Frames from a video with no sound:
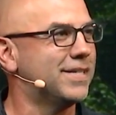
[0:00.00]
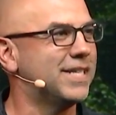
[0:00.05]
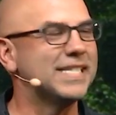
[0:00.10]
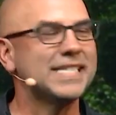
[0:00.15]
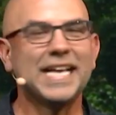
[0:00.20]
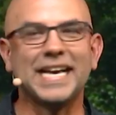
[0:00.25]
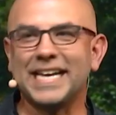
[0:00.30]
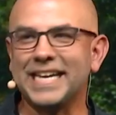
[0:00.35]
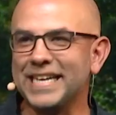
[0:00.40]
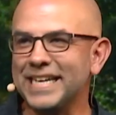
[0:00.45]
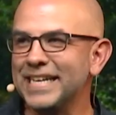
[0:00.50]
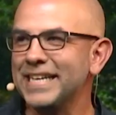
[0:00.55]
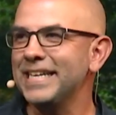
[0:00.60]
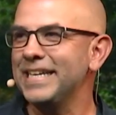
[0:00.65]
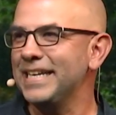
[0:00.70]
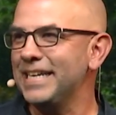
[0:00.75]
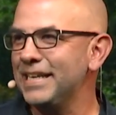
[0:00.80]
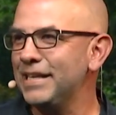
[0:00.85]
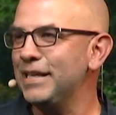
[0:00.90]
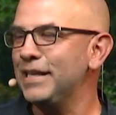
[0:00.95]
She's like,
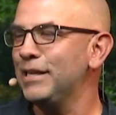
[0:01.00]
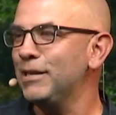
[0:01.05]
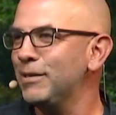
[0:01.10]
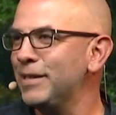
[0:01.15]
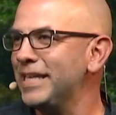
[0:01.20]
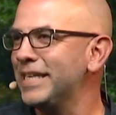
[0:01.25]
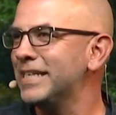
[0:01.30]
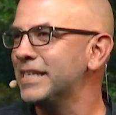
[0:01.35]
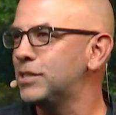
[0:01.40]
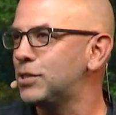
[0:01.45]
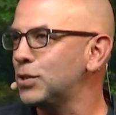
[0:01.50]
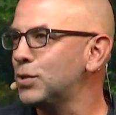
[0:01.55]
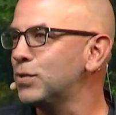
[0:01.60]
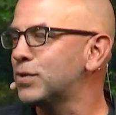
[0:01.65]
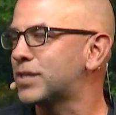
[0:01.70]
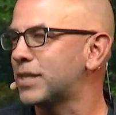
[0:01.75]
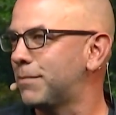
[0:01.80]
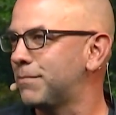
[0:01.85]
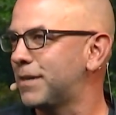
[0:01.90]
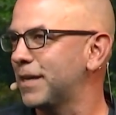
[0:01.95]
you need to
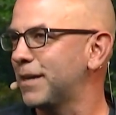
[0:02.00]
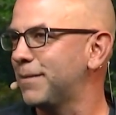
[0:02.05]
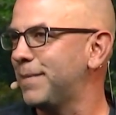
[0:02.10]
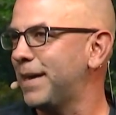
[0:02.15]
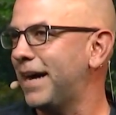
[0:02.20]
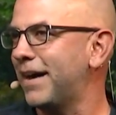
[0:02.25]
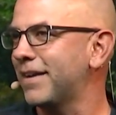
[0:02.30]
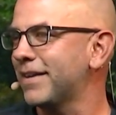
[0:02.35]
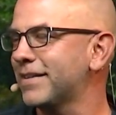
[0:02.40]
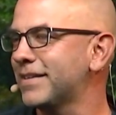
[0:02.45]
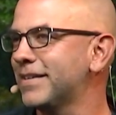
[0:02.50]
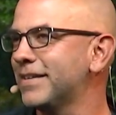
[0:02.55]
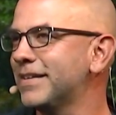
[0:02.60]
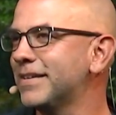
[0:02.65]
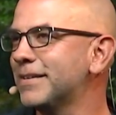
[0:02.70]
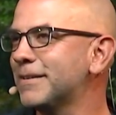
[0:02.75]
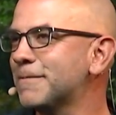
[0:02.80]
do something about it.